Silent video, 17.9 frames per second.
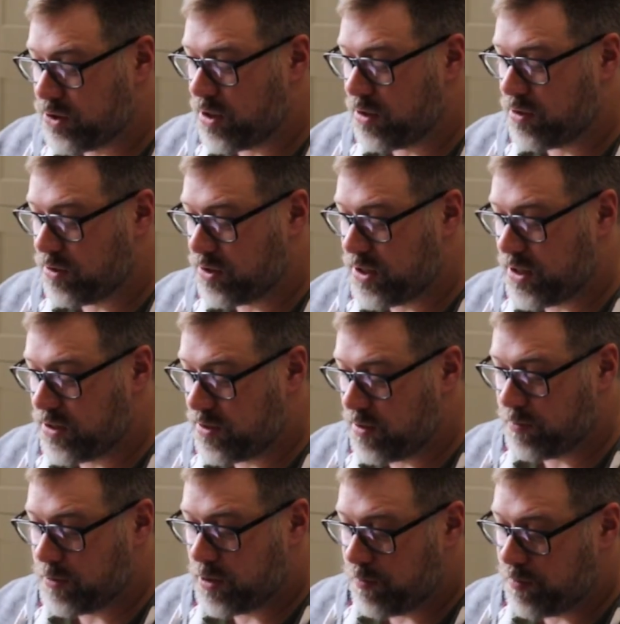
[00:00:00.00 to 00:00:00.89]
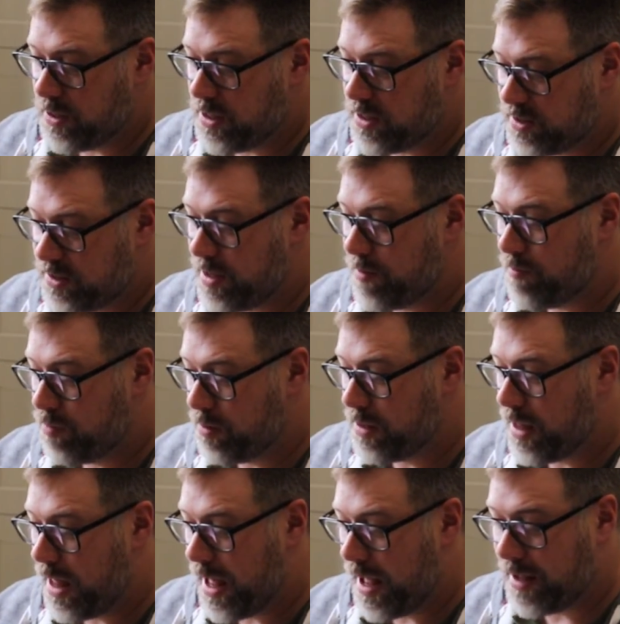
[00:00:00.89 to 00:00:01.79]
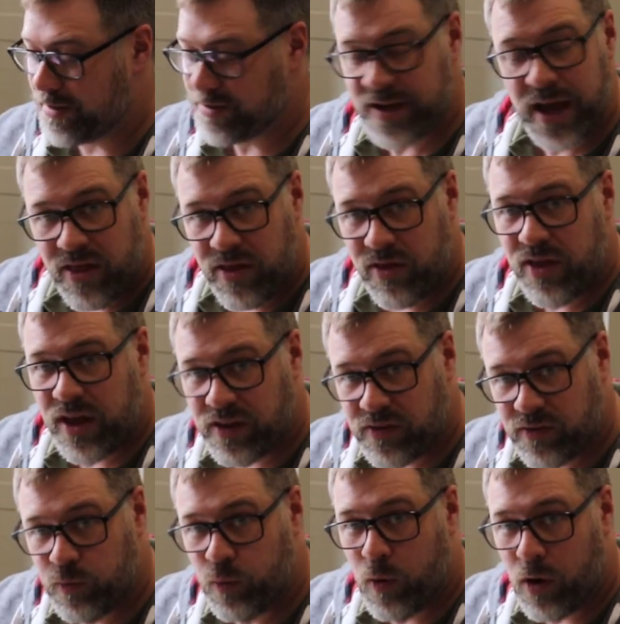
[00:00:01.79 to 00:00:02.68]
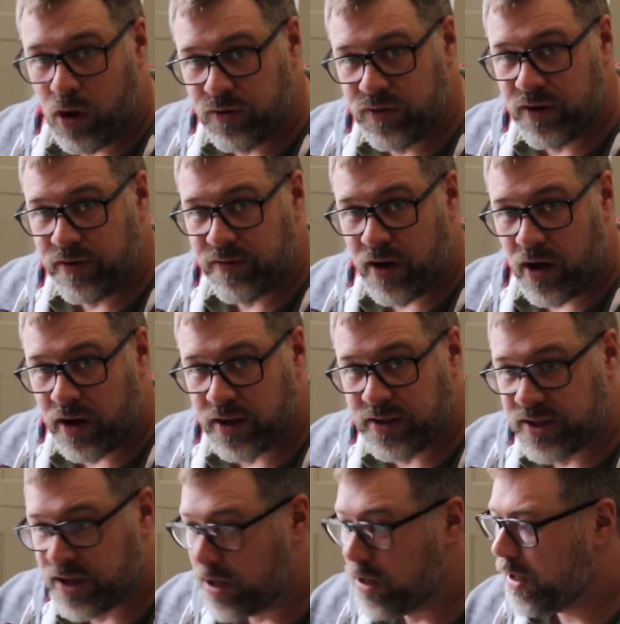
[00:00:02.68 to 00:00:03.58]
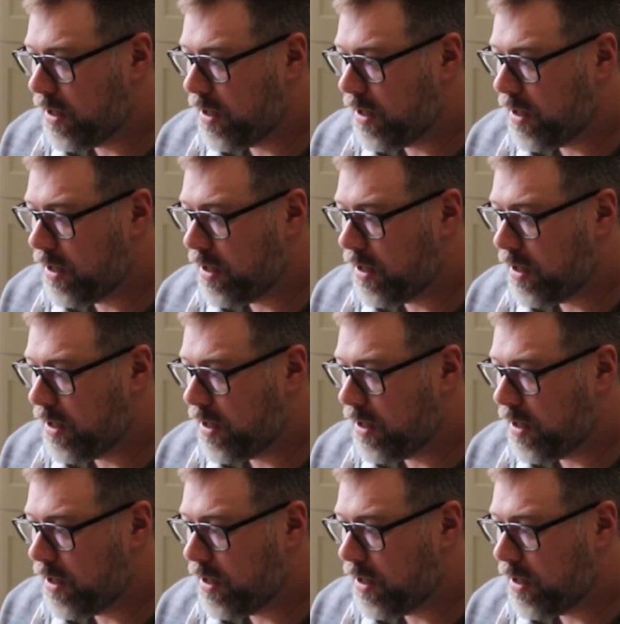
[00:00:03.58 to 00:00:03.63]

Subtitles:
Sonos system could be as simple as this one device,